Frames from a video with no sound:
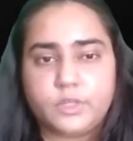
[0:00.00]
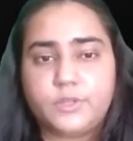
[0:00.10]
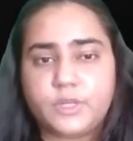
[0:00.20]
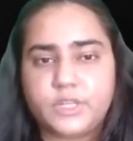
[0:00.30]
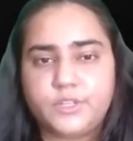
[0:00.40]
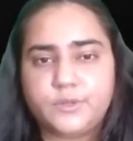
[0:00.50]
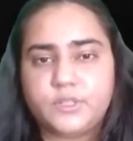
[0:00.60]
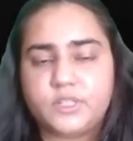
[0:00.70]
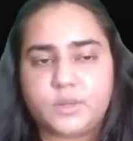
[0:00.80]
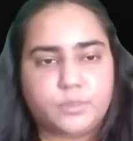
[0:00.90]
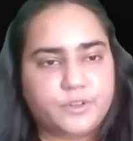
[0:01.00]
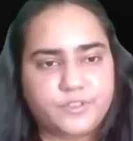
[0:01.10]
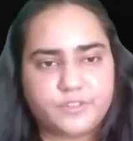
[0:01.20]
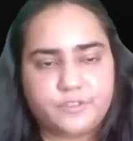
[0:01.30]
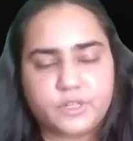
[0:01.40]
You can use a number
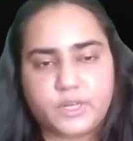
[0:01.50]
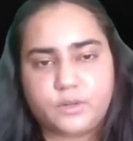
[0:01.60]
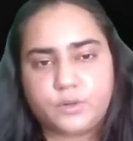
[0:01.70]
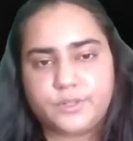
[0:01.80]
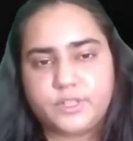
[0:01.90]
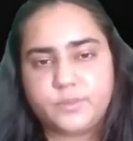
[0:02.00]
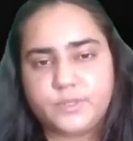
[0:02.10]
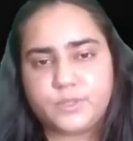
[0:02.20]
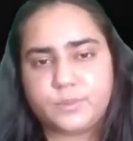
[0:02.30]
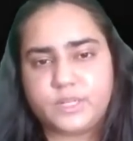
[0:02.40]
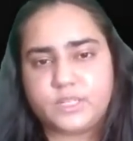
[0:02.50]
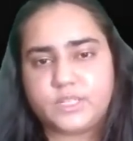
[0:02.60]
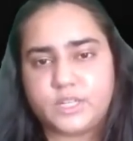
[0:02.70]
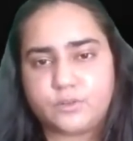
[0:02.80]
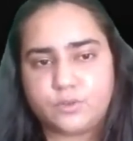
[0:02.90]
of different algorithms to build
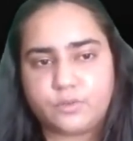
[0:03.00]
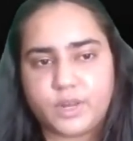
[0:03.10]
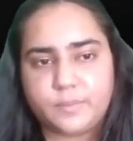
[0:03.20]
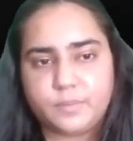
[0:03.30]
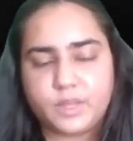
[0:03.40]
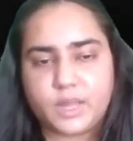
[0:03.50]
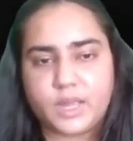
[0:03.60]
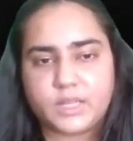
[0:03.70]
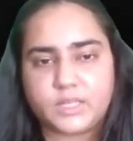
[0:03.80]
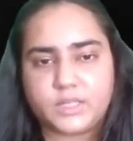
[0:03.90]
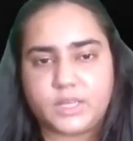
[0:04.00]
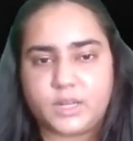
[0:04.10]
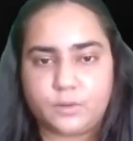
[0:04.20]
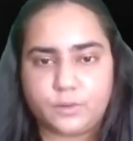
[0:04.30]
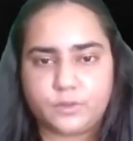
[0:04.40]
a dendrogram and the
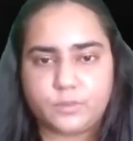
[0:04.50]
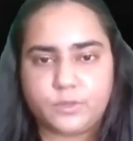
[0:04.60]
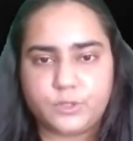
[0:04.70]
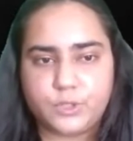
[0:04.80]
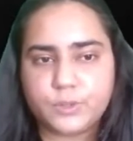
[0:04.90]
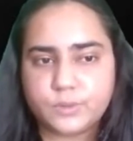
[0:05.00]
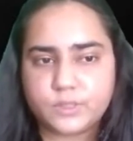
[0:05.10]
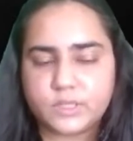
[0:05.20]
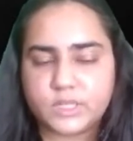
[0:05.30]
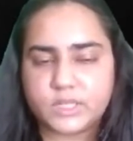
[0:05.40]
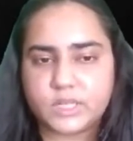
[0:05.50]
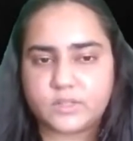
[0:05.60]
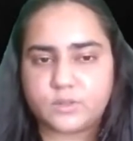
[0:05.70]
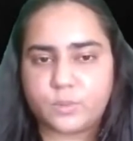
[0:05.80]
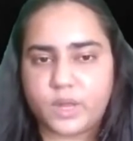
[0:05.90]
algorithm you choose
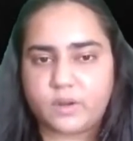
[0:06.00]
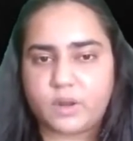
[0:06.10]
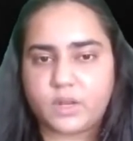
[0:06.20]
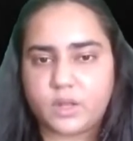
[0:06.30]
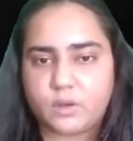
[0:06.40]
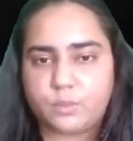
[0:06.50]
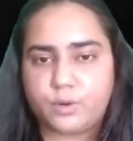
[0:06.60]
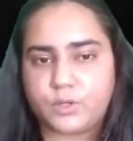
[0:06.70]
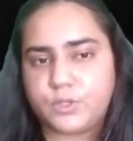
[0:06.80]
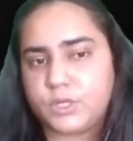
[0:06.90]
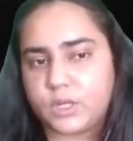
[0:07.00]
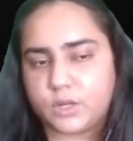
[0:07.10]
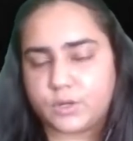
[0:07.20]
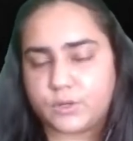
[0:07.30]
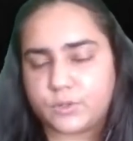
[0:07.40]
dictates where and how branching
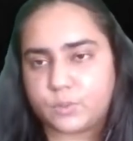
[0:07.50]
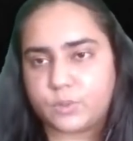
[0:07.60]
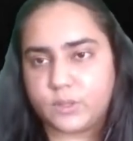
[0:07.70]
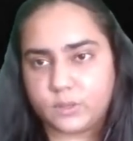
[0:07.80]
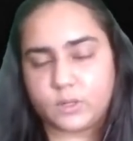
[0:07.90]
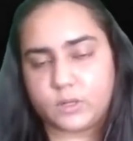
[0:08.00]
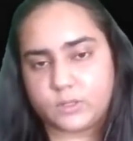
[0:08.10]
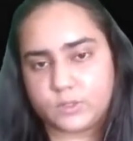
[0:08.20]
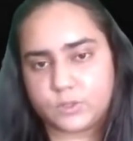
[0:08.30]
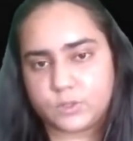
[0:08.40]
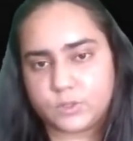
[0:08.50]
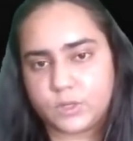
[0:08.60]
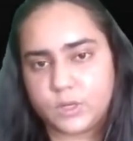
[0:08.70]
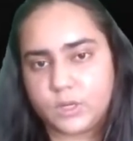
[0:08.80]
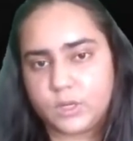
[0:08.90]
occurs within the clusters.
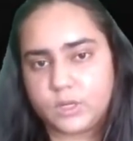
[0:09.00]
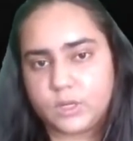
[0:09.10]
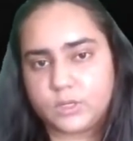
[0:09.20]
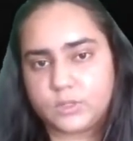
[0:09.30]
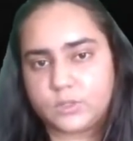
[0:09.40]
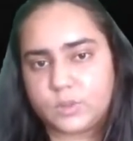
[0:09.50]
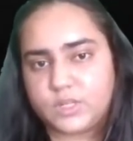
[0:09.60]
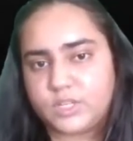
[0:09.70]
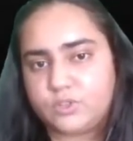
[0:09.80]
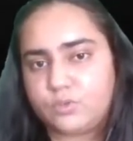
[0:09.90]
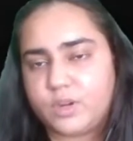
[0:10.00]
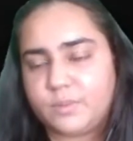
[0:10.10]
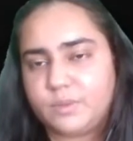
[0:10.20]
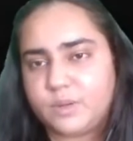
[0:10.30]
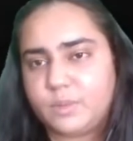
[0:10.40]
So a
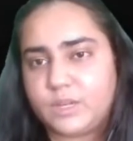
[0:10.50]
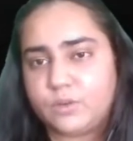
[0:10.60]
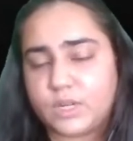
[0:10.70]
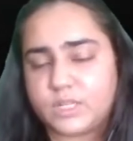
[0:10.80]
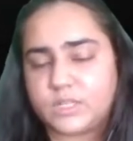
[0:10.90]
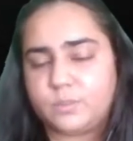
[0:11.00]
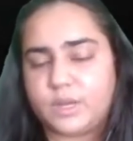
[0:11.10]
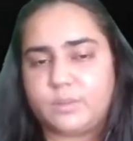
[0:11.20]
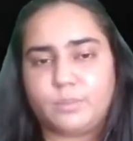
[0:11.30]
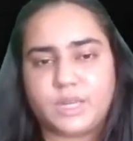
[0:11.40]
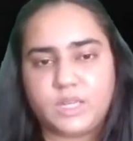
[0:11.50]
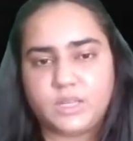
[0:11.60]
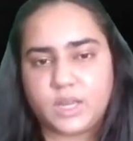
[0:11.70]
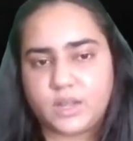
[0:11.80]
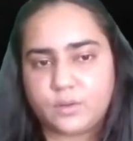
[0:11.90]
dendrogram can be created by
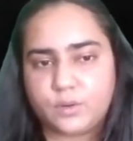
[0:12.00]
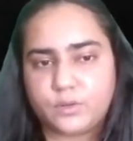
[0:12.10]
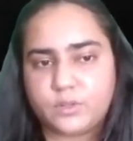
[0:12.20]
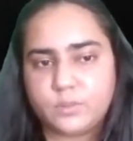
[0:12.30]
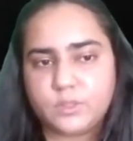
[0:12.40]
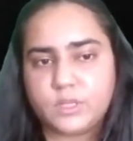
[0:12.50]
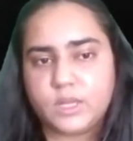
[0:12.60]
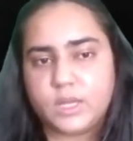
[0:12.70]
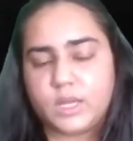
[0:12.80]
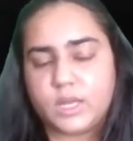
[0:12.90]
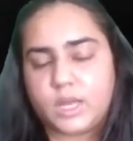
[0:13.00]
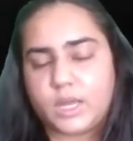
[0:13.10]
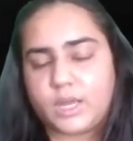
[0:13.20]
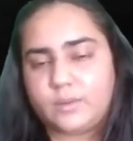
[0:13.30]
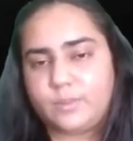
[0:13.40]
many algorithms
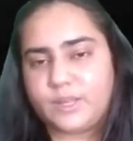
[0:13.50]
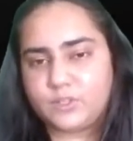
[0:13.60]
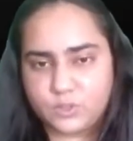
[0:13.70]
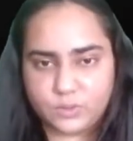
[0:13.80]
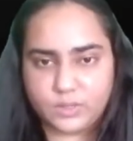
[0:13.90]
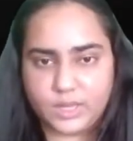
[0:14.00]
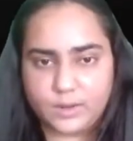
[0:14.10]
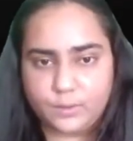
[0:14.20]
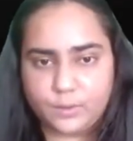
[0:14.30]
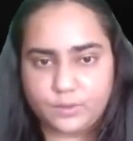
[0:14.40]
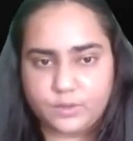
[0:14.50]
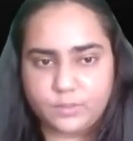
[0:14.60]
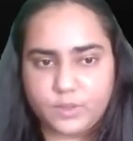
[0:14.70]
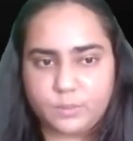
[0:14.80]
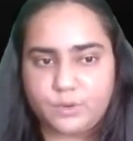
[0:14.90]
and based on the algorithm, the